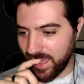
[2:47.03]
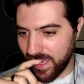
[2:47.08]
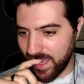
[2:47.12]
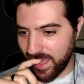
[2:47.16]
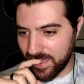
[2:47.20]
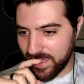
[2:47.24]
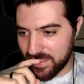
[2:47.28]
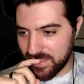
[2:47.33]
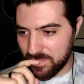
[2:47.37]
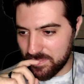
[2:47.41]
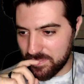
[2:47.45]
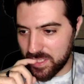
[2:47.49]

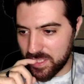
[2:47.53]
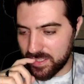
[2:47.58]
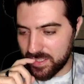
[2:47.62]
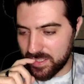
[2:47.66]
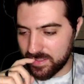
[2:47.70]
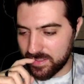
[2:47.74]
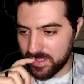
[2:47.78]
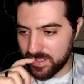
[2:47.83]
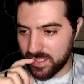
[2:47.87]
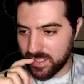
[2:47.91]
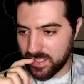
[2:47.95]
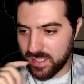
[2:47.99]
and
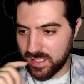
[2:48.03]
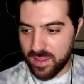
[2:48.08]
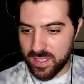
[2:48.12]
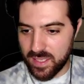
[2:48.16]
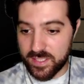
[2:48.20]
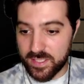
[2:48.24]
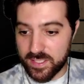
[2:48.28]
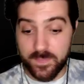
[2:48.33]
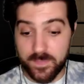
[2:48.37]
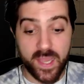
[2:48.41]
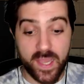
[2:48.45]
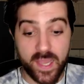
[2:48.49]
immediately the
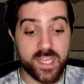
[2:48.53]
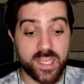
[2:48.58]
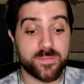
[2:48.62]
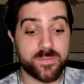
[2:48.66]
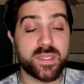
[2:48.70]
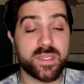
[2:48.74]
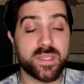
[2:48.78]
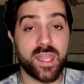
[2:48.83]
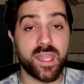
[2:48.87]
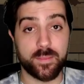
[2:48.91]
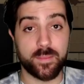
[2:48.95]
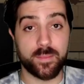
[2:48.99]
space
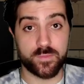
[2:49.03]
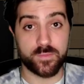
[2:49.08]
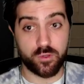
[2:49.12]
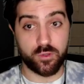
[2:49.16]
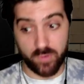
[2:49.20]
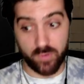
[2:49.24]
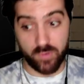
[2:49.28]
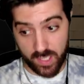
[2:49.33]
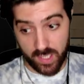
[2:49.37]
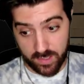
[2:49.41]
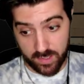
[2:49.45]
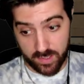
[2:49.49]
becomes
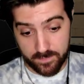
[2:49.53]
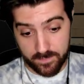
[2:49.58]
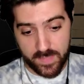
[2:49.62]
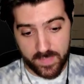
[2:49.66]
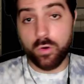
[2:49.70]
gridded.